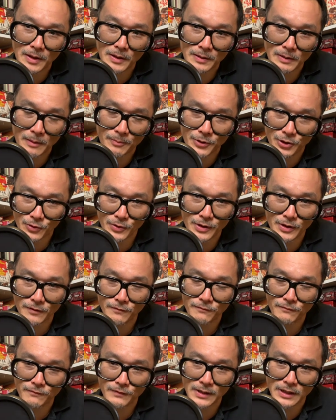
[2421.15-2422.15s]
period
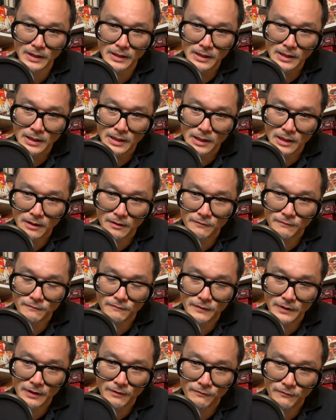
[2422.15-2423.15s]
of
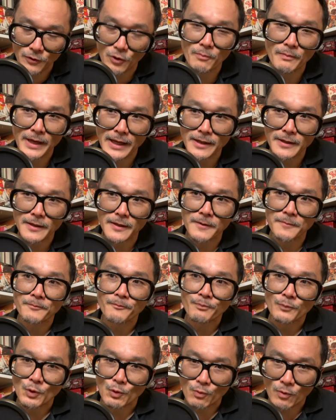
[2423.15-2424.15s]
filmmaking.
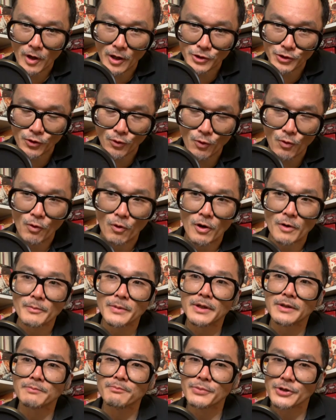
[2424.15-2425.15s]
Roger
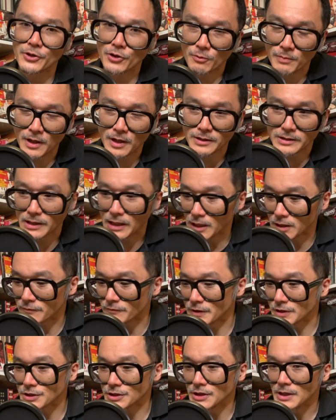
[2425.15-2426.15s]
Corman, Peter
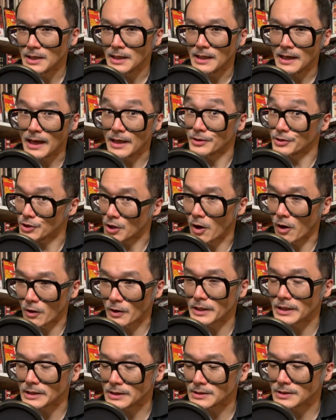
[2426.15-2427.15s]
Bogdanovich, and
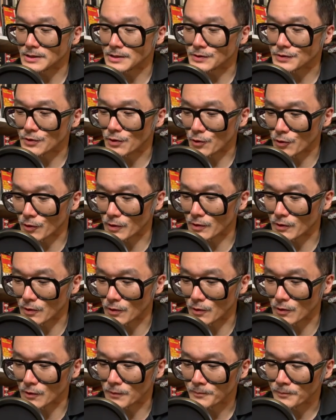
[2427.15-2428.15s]
Targets. And so
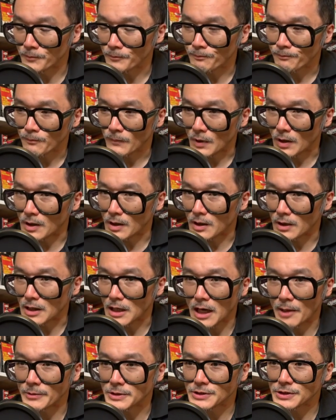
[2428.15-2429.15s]
her
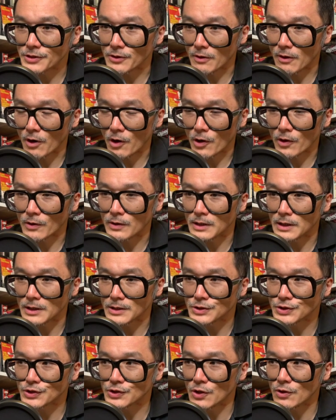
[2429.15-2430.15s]
comments here are
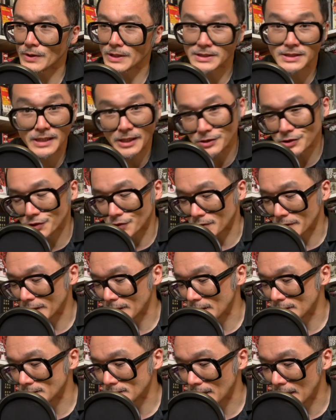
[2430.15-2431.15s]
so essential and
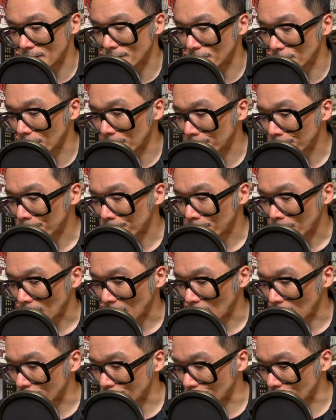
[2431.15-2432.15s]
insightful.
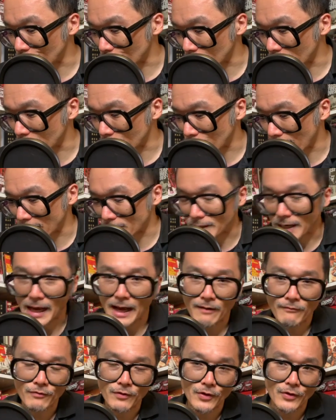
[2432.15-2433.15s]
So it's really great to
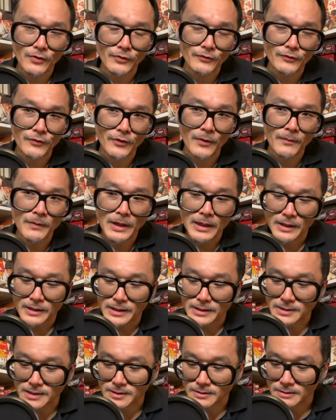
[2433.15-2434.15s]
have those. So
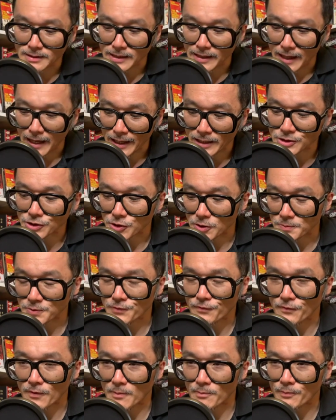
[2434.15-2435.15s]
this is the excerpts
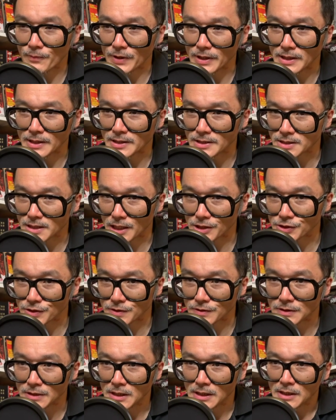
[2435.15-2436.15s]
from the
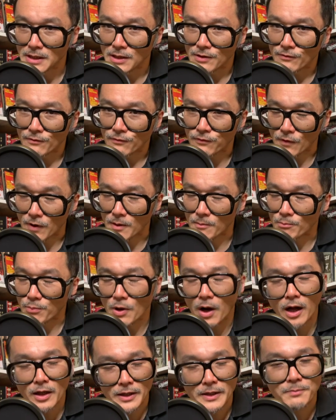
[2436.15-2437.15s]
discussion from
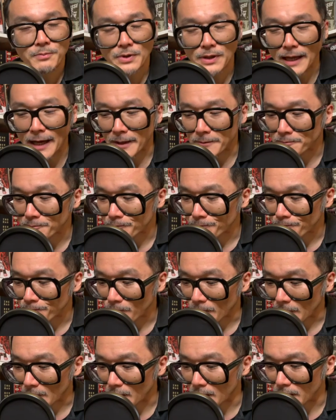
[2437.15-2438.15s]
Polyplat,
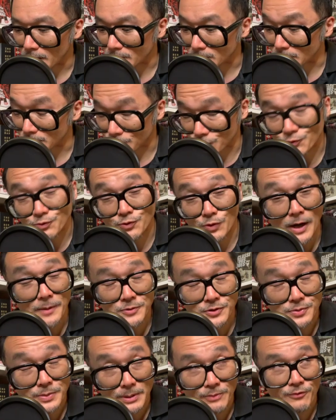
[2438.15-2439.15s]
described
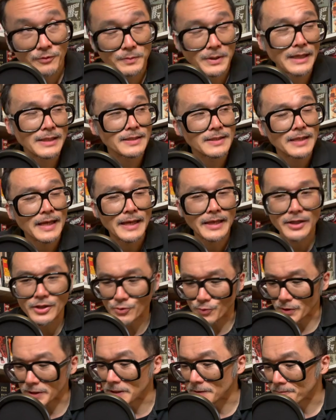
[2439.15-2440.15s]
as being from
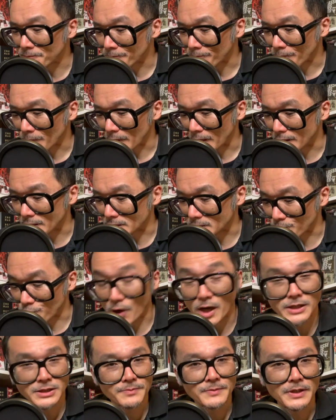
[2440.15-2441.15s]
1983, and it's
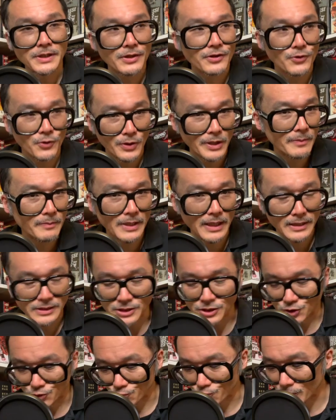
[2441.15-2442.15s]
approximately 30 minutes.
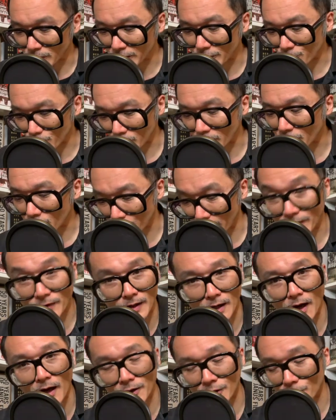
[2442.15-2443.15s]
It's really, really great, the
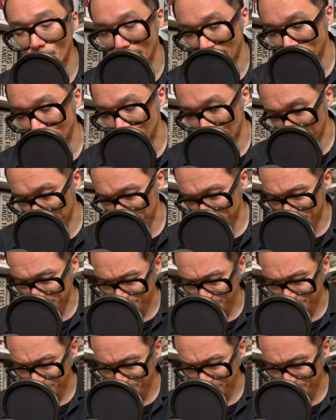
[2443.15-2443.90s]
audio excerpts.